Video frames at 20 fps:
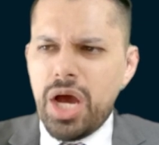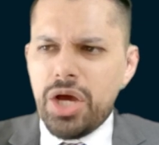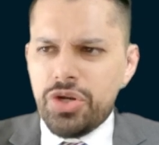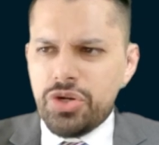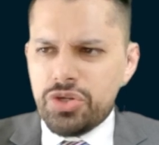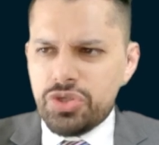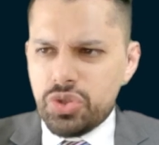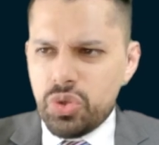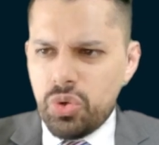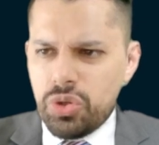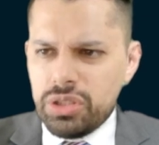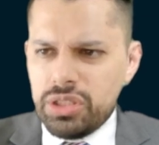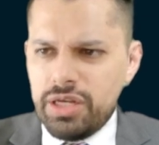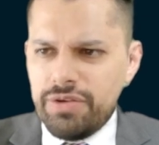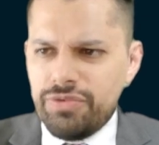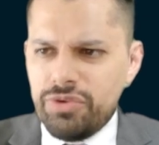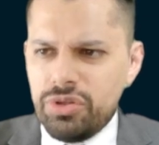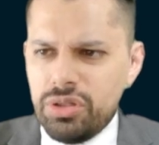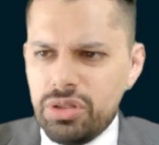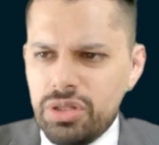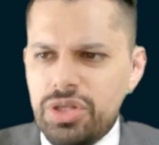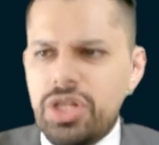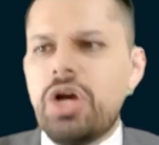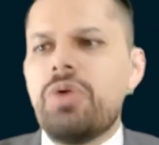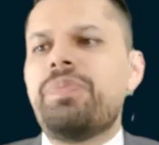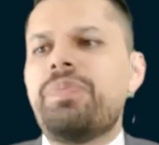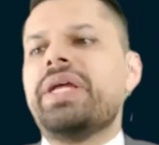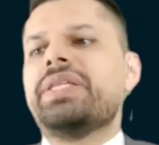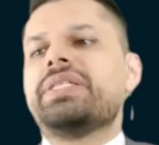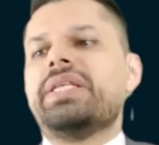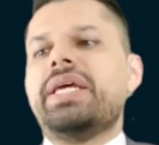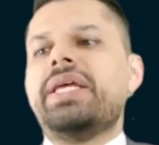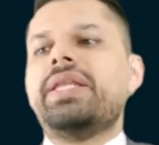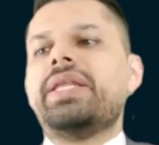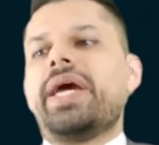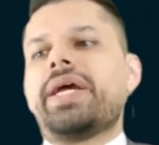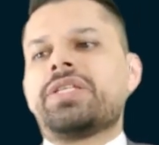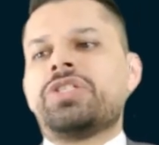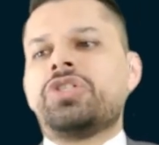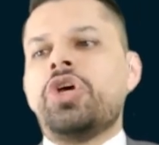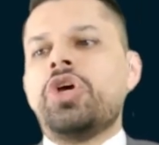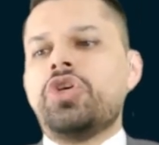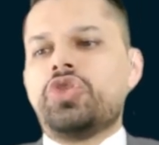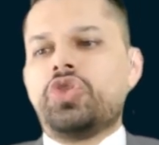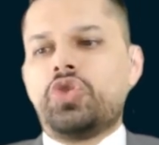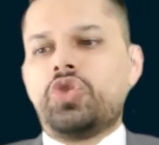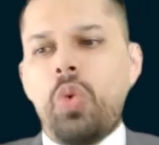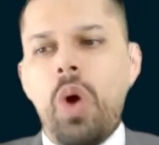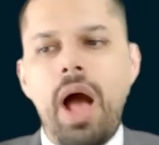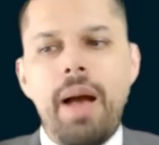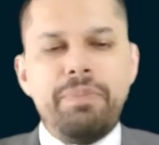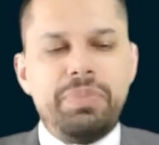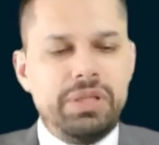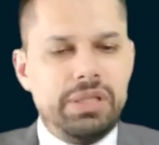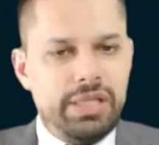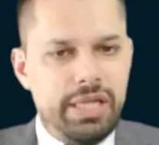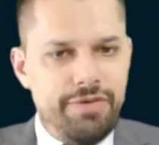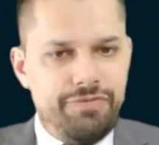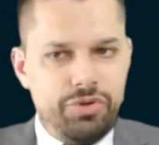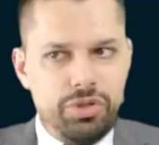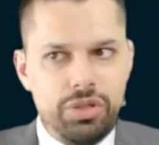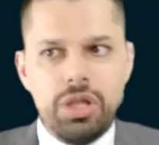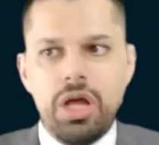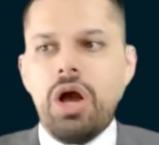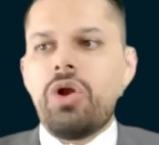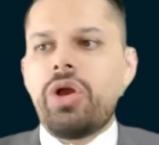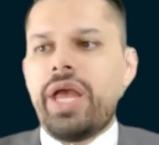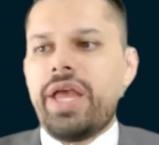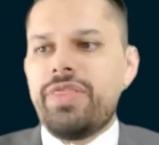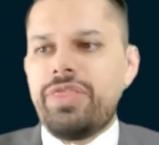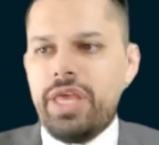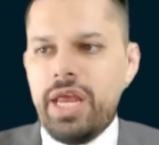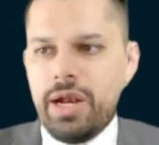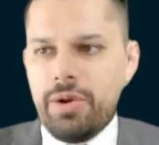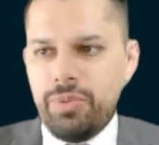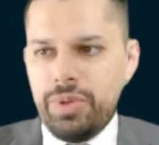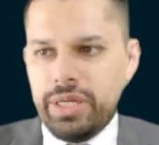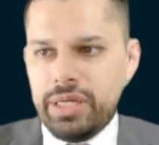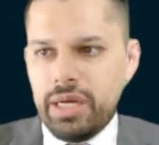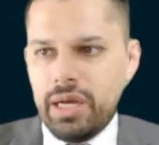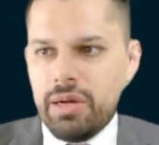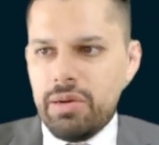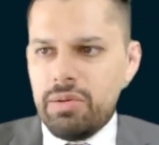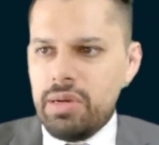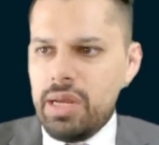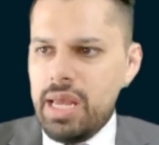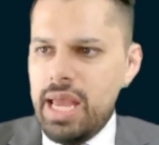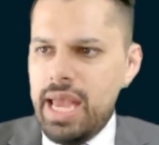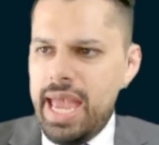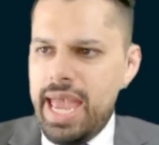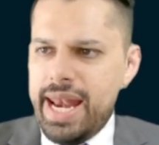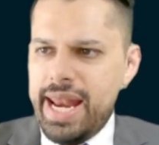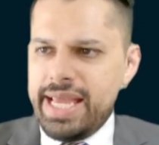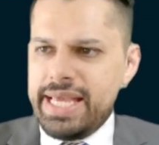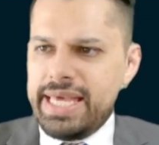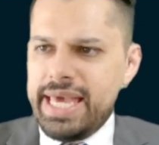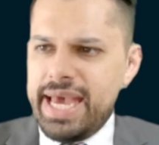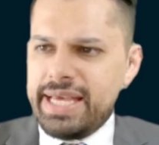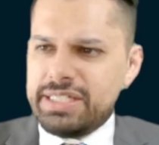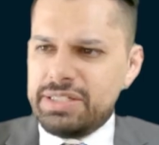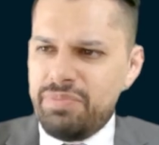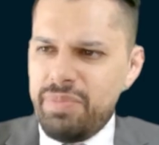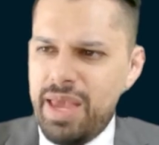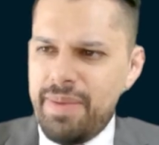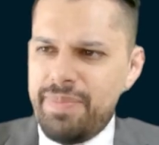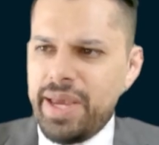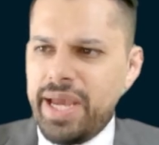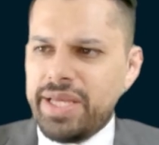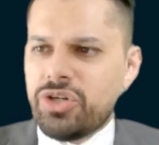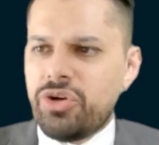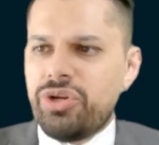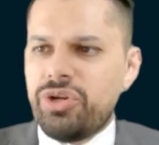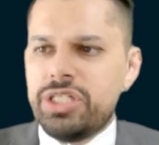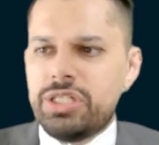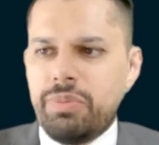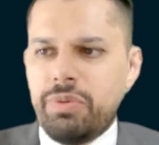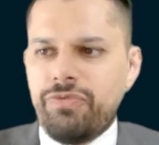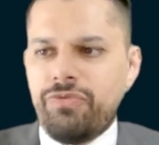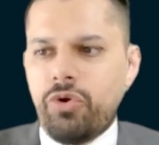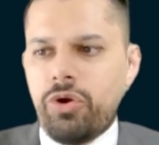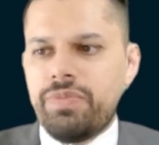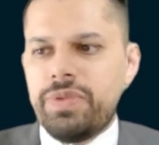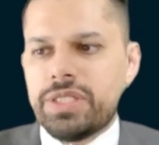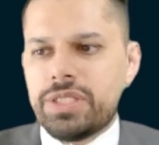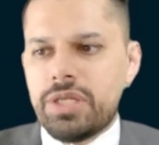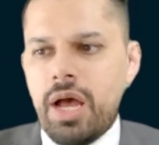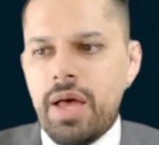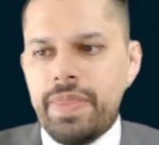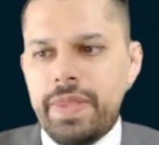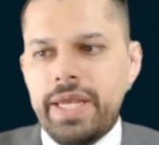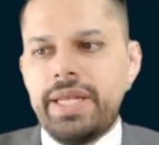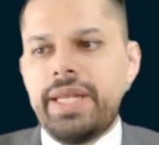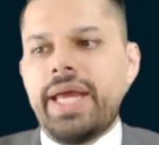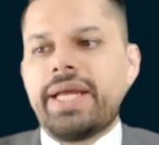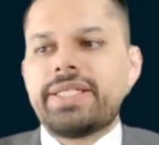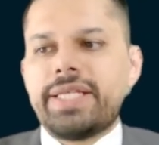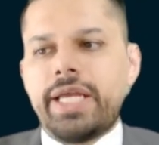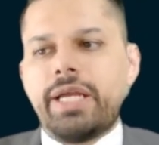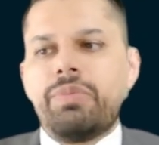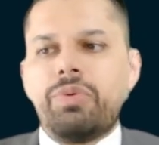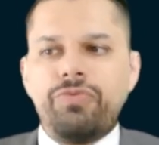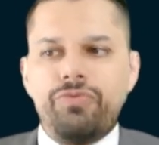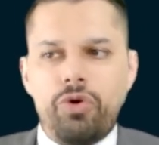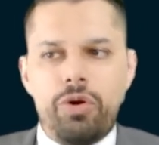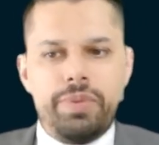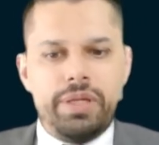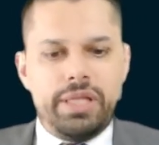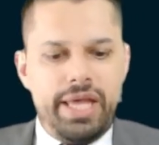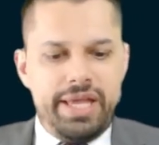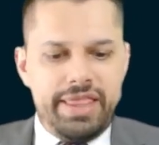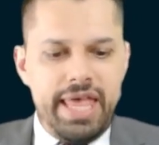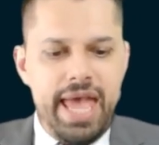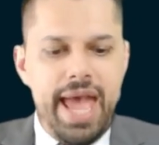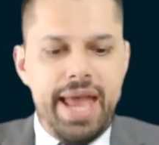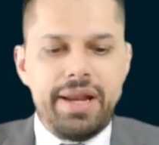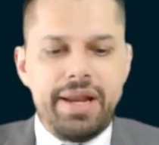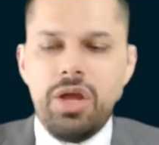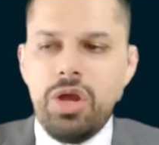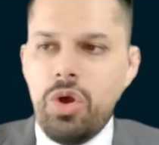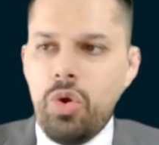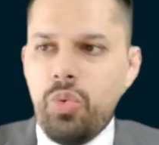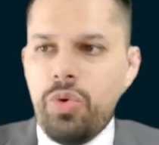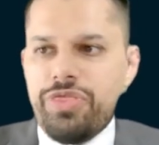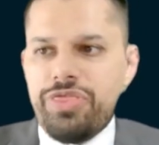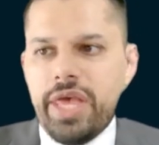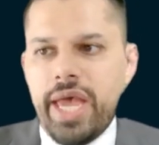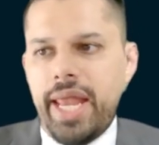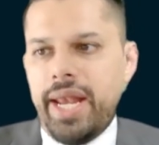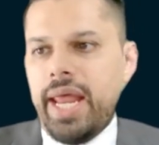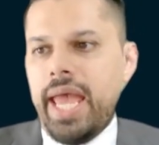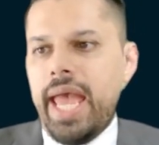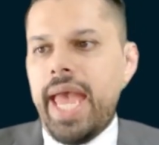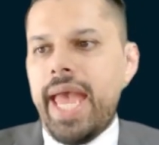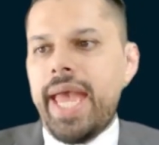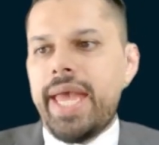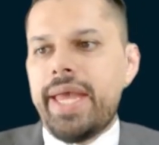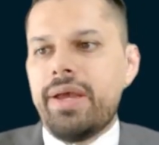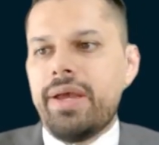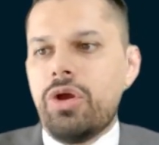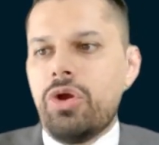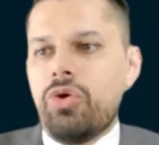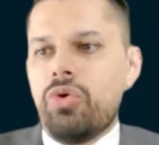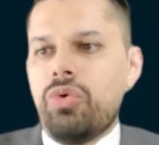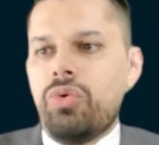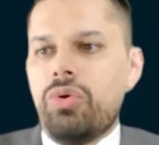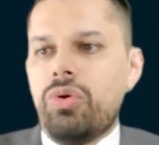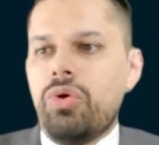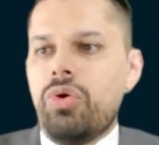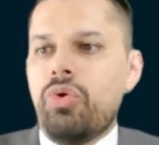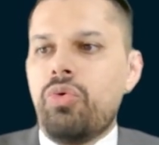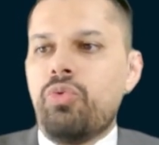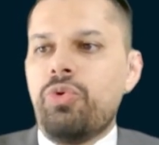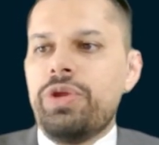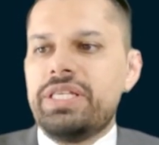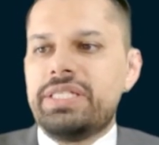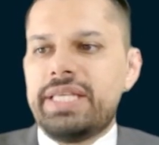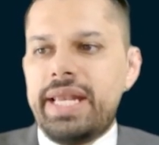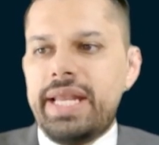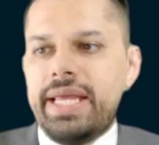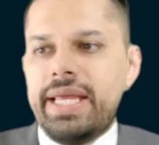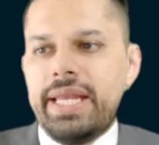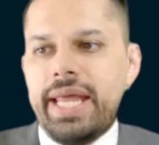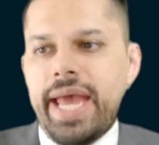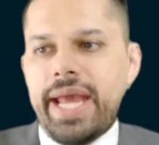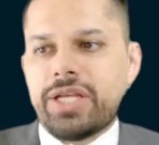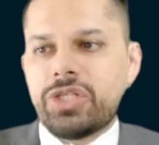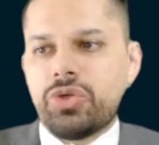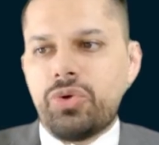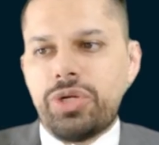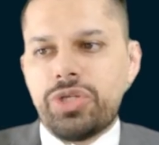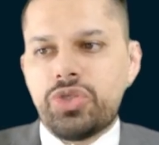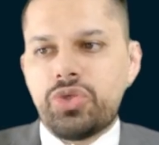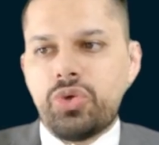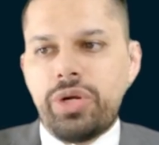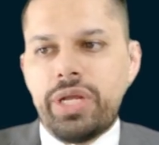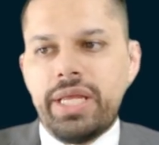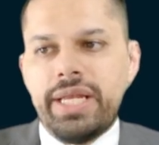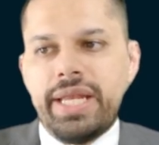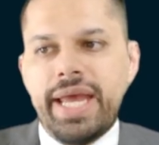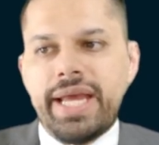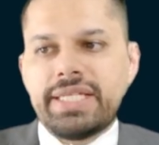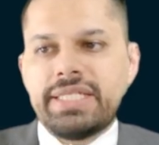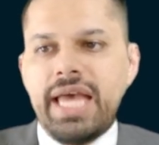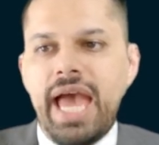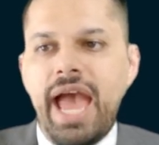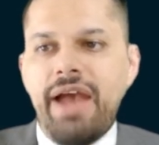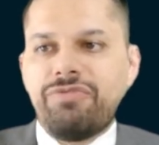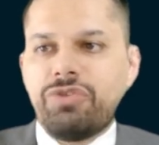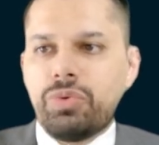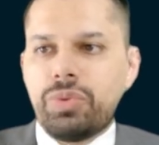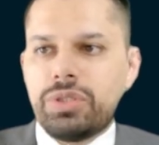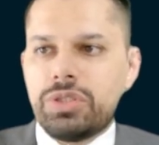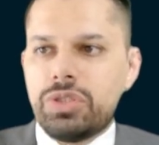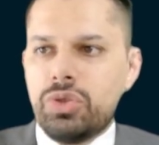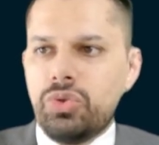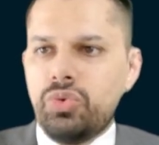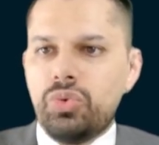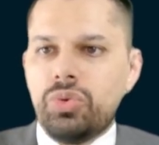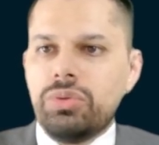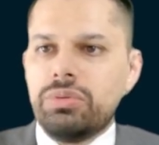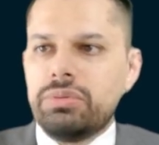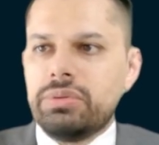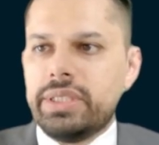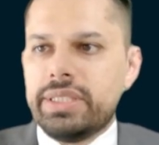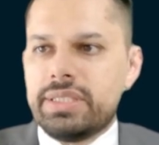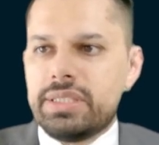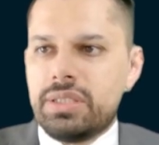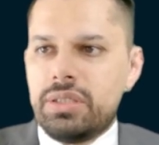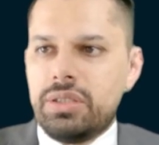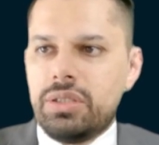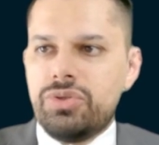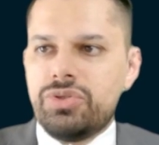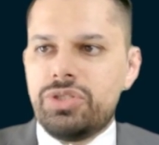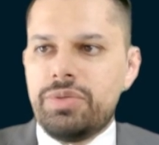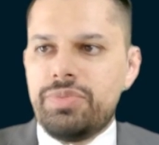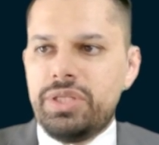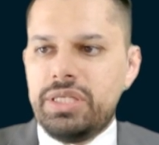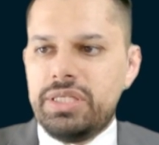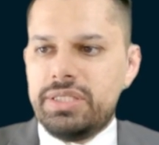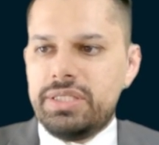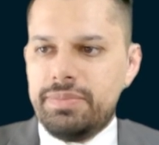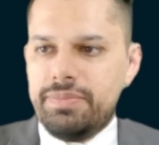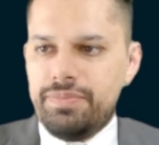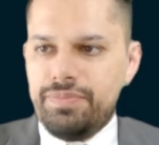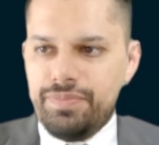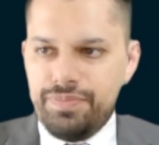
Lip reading: underscore level? Nope, it's an index swap level. Okay, there we go. And I guess maybe I don't need to perform this on the index. I can perform it like that with then a reset index or a sort index afterwards. Ooh, let's close some of these.